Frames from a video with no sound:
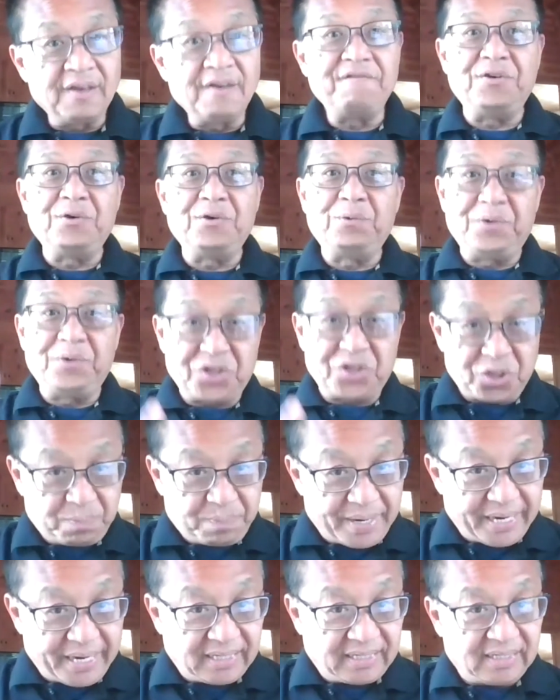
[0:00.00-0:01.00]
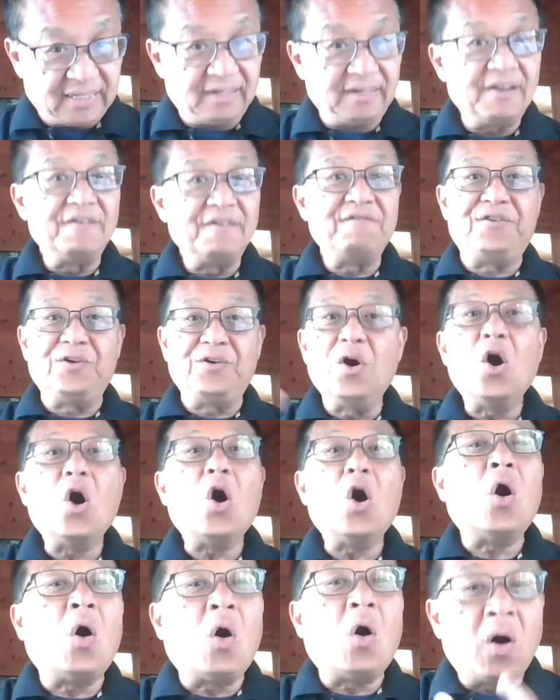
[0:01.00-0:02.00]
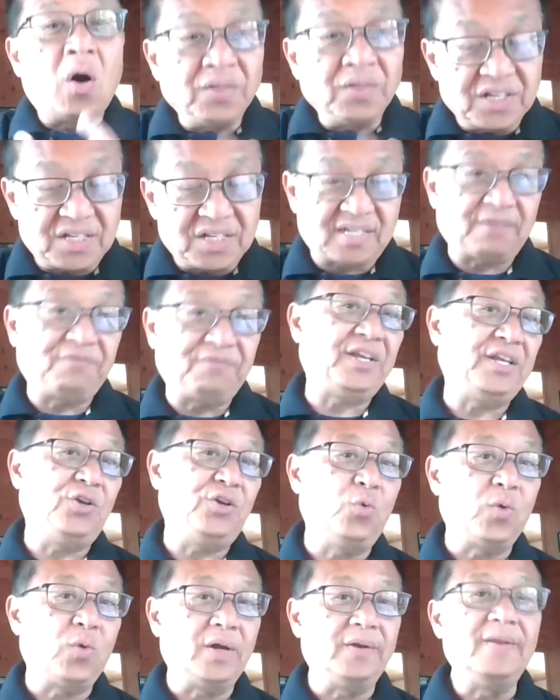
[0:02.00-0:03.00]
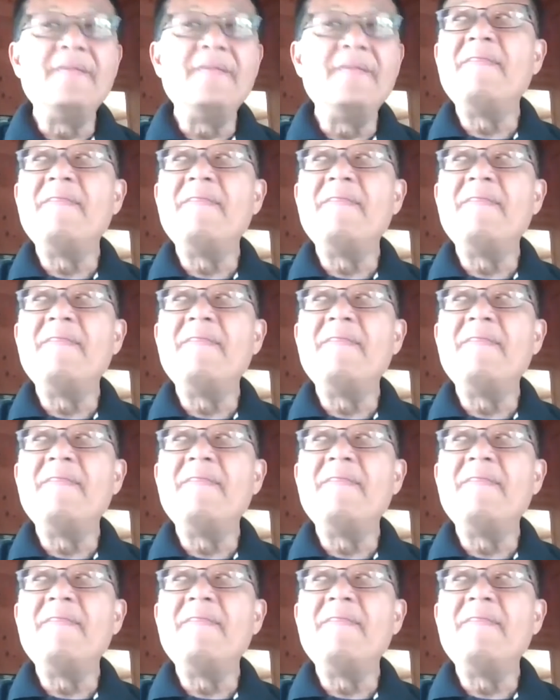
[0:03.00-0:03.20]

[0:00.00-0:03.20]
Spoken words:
feel respected, feel all the stuff that you want?